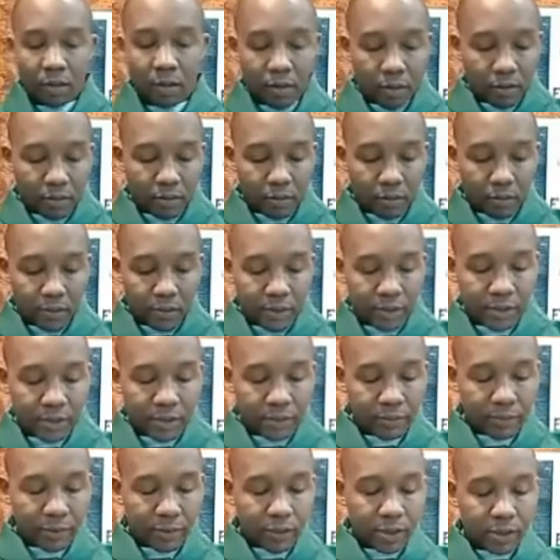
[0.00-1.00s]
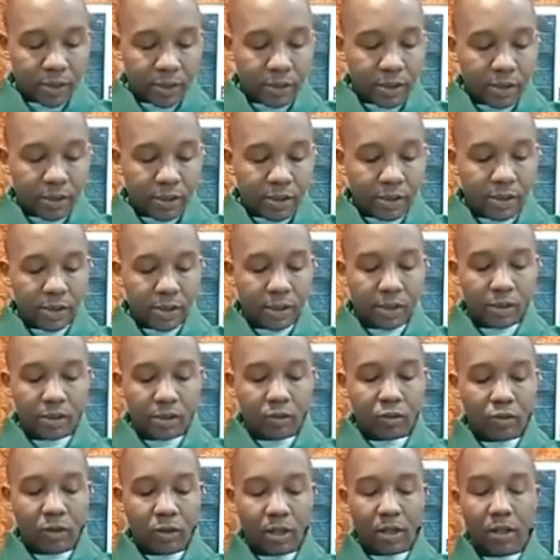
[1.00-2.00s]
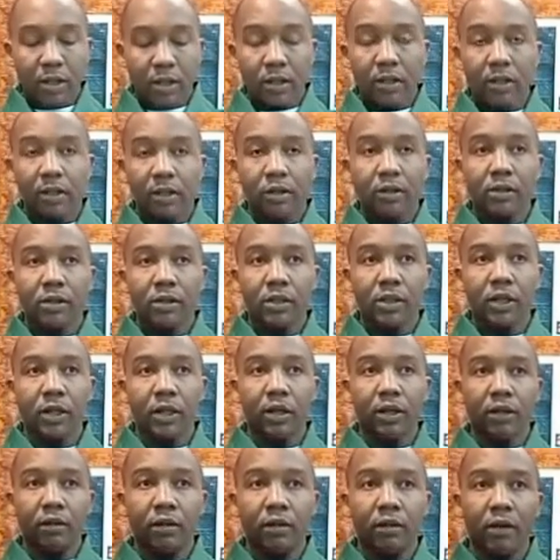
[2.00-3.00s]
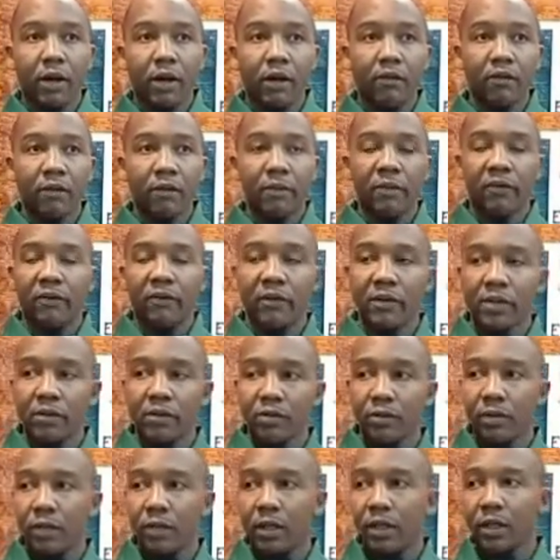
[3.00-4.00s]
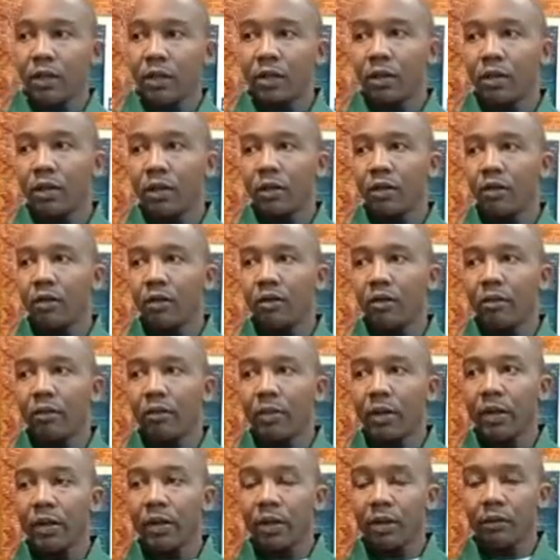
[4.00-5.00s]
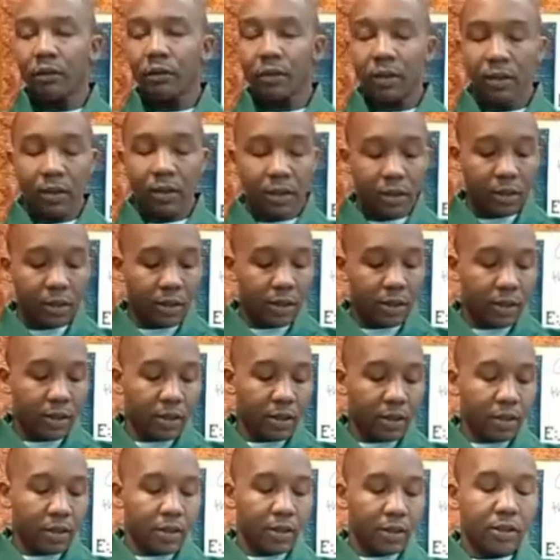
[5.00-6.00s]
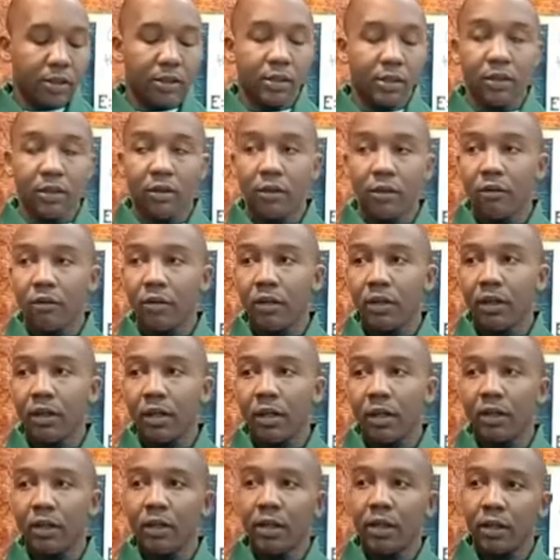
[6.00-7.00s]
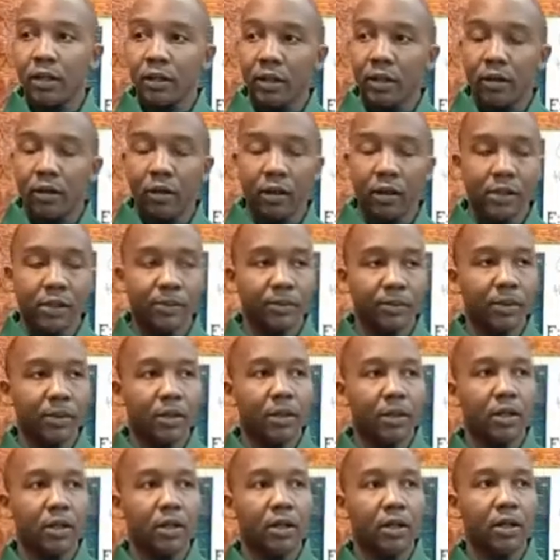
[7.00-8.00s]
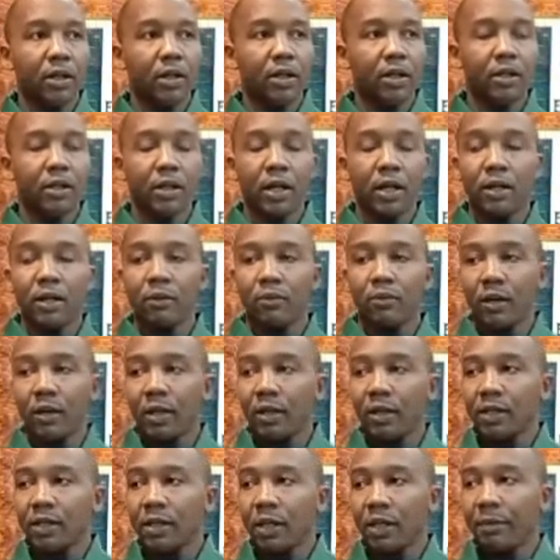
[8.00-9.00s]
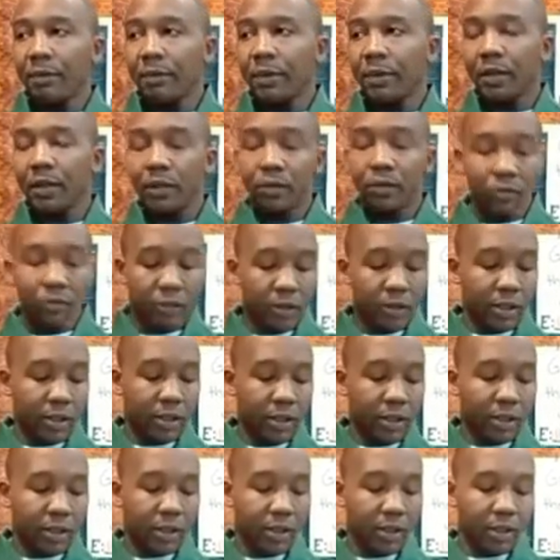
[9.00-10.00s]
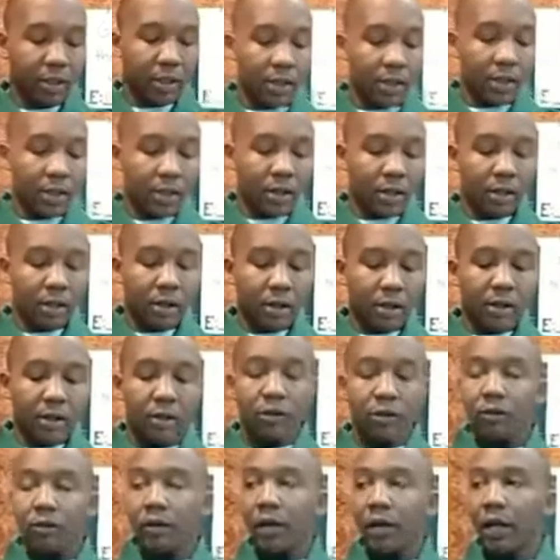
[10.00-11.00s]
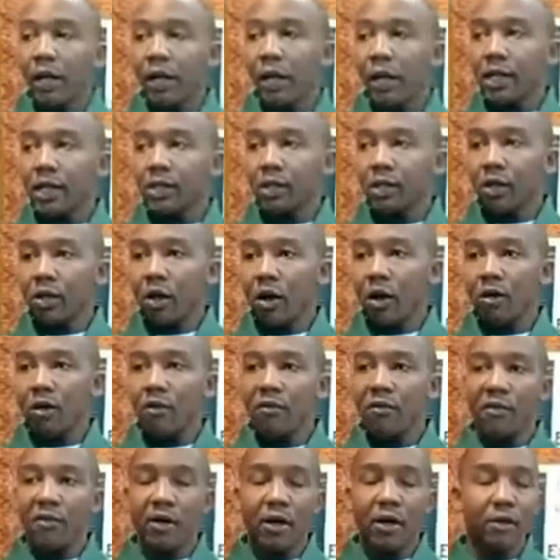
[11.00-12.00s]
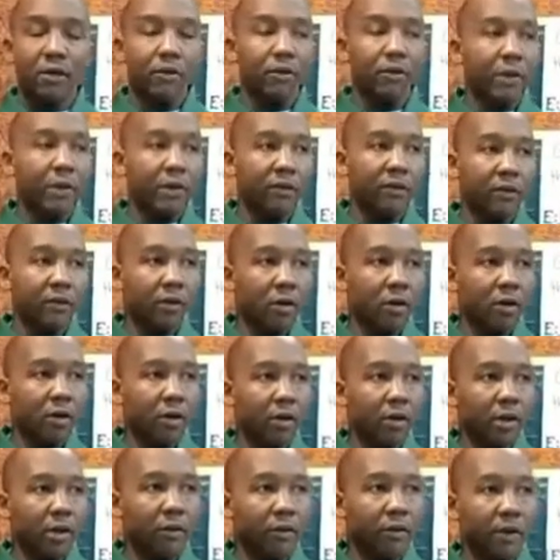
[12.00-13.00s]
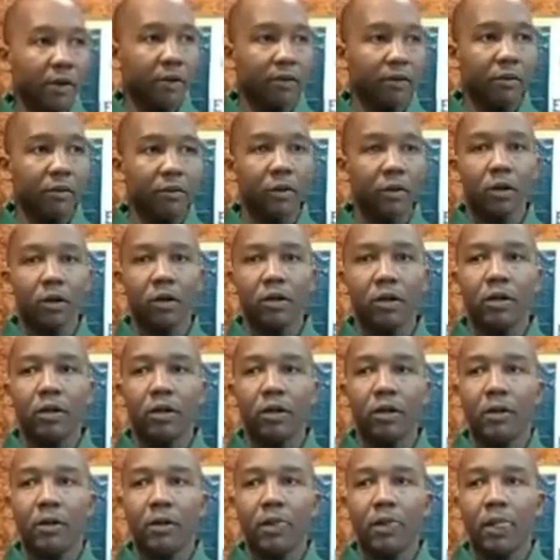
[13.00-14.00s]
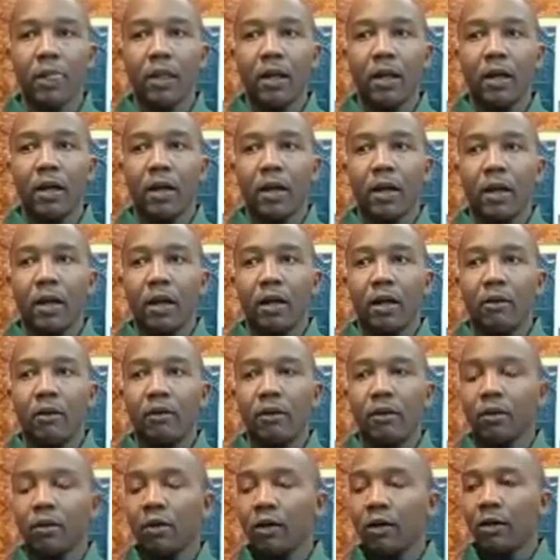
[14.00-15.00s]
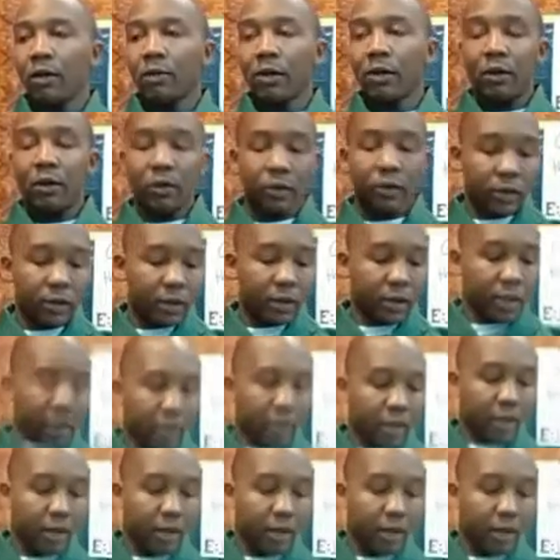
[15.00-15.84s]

My dear brothers and sisters, you can see right from the first reading, you compare that with the second the Gospel, and then what is happening today, and you realize how far we have gone away from God. We talk about the